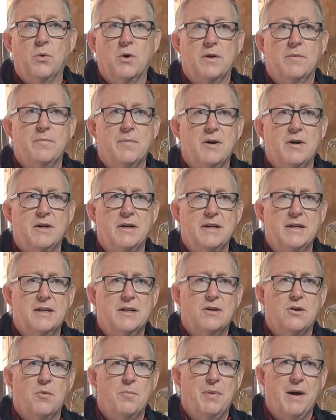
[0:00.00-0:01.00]
one of
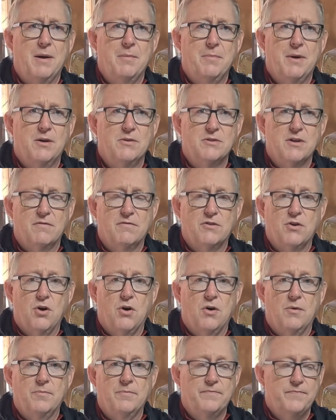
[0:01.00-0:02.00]
my compound bows I've
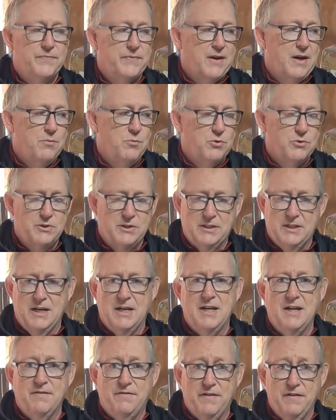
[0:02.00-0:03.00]
got, and we'll
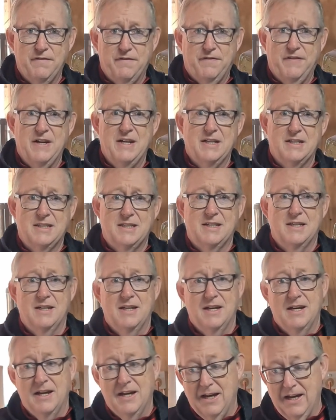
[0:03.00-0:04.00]
see if it fits
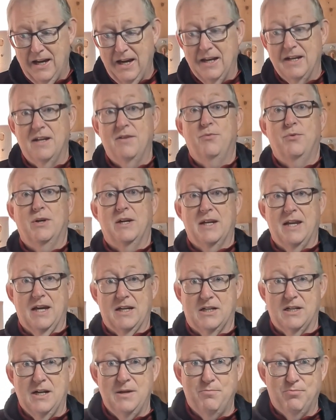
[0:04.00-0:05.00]
and if we can
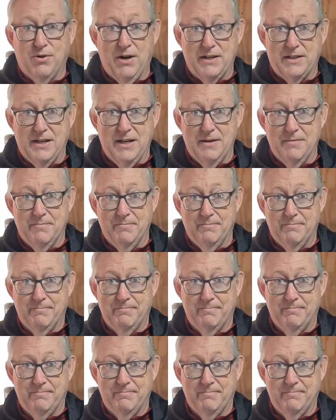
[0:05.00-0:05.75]
actually press it.